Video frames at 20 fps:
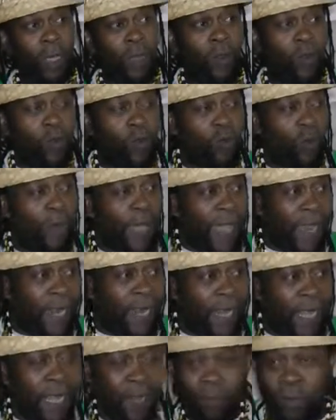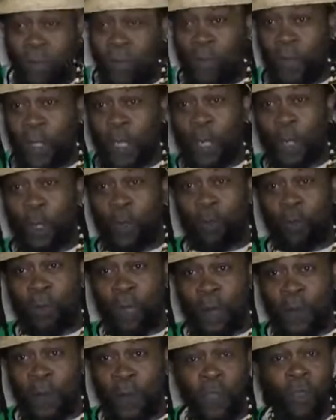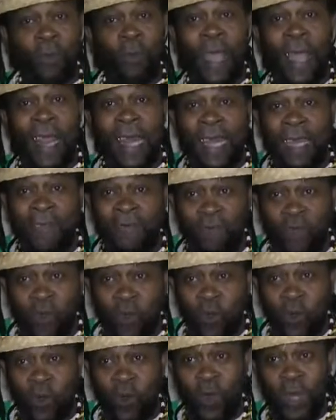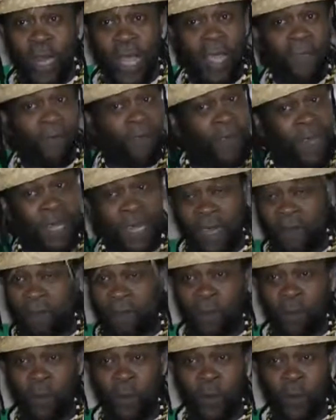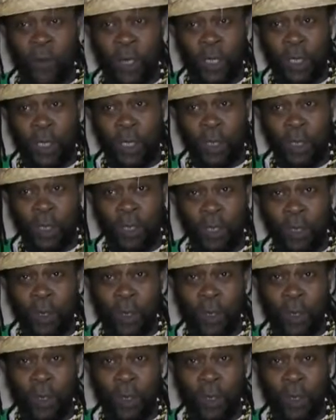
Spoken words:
You might not be rich tomorrow. You might live your whole life and never be rich.